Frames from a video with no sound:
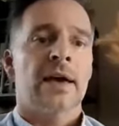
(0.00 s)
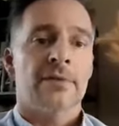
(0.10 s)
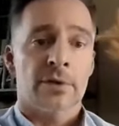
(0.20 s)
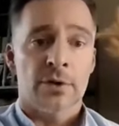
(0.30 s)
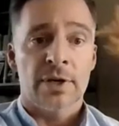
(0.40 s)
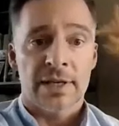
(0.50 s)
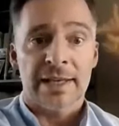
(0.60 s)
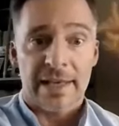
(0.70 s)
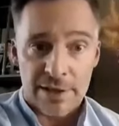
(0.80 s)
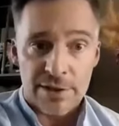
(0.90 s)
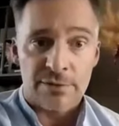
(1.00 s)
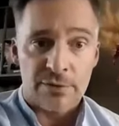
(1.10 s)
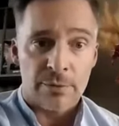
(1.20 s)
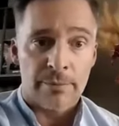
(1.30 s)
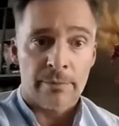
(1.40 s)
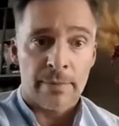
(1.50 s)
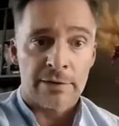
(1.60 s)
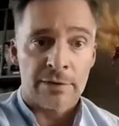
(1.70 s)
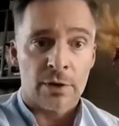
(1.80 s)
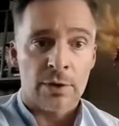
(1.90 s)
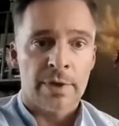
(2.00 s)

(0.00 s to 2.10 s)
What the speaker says: have a good indication for melatonin,